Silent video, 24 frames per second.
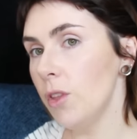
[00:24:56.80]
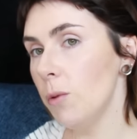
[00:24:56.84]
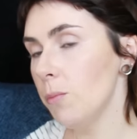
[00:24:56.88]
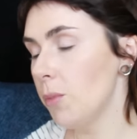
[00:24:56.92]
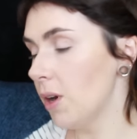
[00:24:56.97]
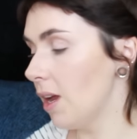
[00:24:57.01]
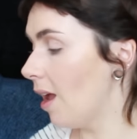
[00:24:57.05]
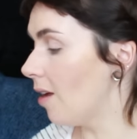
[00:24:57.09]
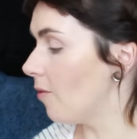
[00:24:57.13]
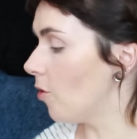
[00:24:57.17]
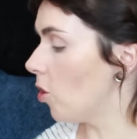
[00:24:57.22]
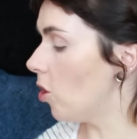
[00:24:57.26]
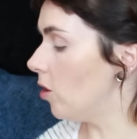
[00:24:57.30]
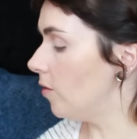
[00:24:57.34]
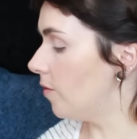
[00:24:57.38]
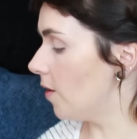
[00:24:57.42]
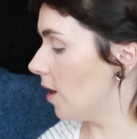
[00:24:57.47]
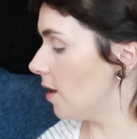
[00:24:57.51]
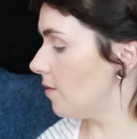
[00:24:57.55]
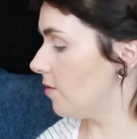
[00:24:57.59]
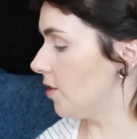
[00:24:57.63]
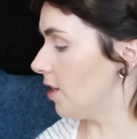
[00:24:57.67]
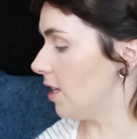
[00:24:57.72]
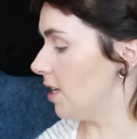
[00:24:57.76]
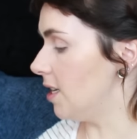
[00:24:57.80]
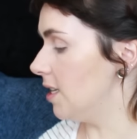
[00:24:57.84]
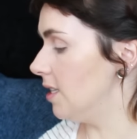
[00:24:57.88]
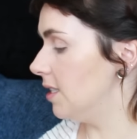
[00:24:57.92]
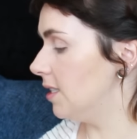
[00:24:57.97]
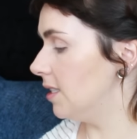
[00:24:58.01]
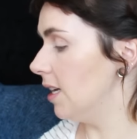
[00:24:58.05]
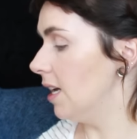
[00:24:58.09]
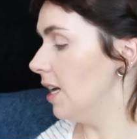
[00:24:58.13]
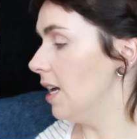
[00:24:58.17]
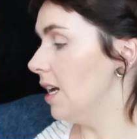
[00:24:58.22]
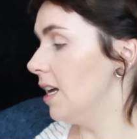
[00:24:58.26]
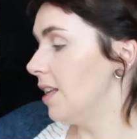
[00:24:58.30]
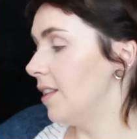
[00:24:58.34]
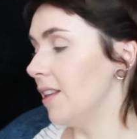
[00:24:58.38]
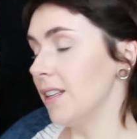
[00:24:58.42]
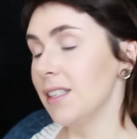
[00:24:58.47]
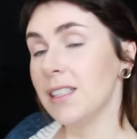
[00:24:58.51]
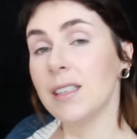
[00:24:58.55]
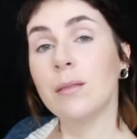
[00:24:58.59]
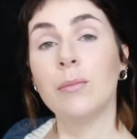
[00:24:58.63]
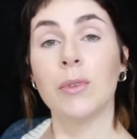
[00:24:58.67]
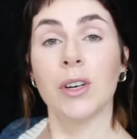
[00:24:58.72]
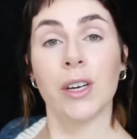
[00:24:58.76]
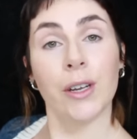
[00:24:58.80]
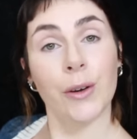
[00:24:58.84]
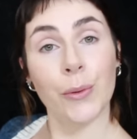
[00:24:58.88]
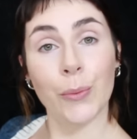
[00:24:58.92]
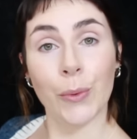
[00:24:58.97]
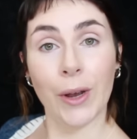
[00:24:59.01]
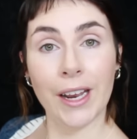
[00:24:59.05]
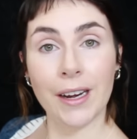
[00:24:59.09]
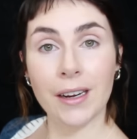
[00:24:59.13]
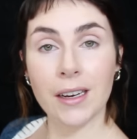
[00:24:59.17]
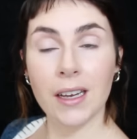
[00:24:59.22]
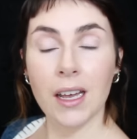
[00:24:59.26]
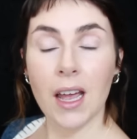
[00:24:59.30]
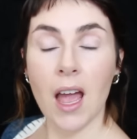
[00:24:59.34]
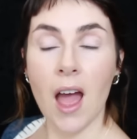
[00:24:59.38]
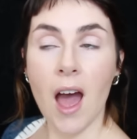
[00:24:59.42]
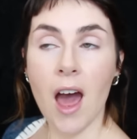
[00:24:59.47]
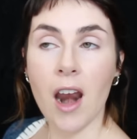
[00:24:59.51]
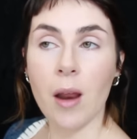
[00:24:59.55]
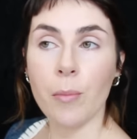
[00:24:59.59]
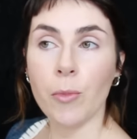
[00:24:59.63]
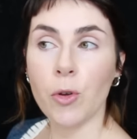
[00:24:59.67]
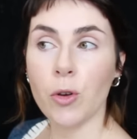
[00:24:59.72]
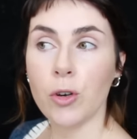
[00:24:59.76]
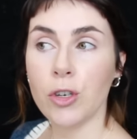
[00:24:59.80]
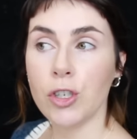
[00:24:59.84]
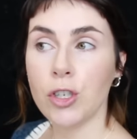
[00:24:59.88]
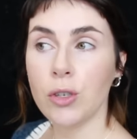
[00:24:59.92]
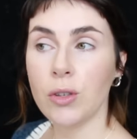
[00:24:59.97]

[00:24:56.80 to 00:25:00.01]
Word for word: but I have all five of these that someone can win, and I'm going to